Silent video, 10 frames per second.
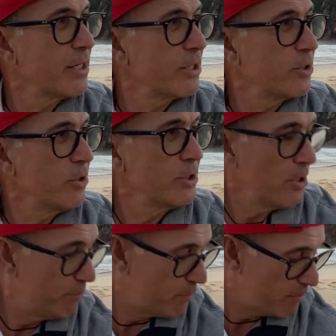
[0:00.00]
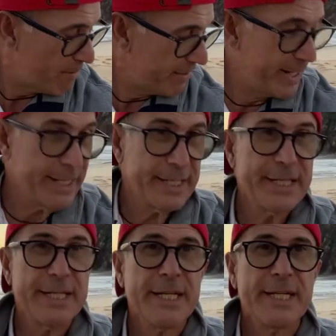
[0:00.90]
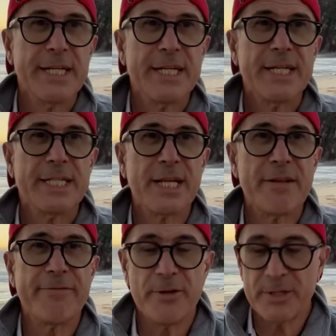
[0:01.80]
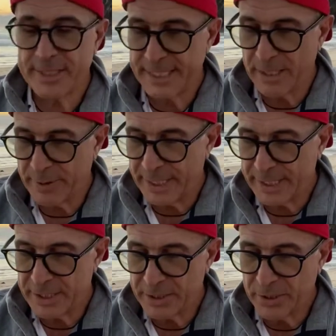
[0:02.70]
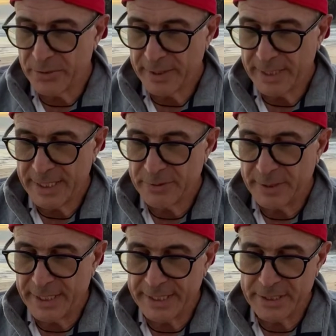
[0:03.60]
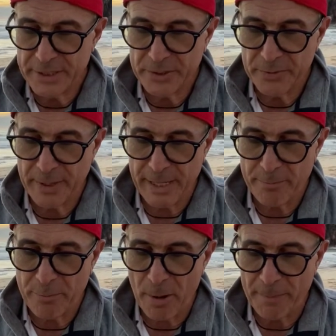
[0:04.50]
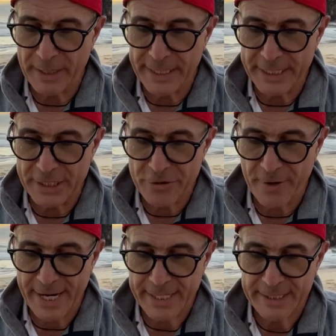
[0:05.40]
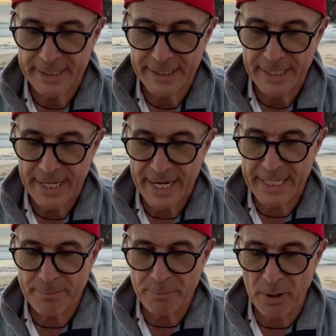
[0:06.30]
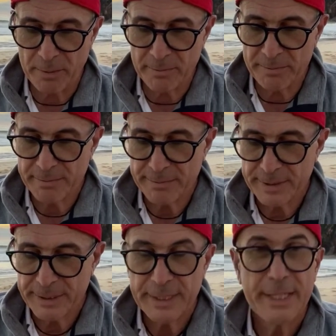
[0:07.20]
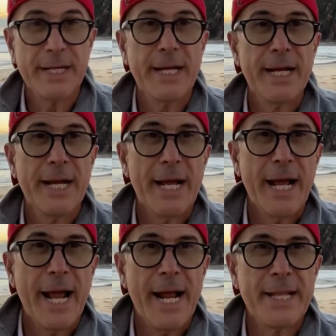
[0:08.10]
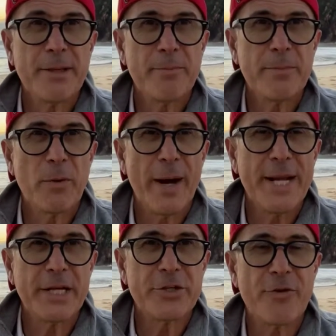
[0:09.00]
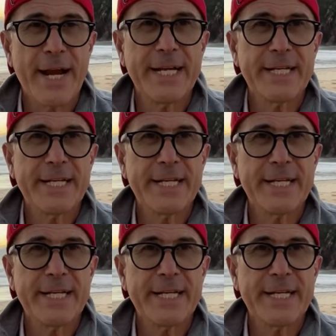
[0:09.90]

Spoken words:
good girl, put them over here. So the first thing that we need to do is we need to properly track any problem, and the way to track it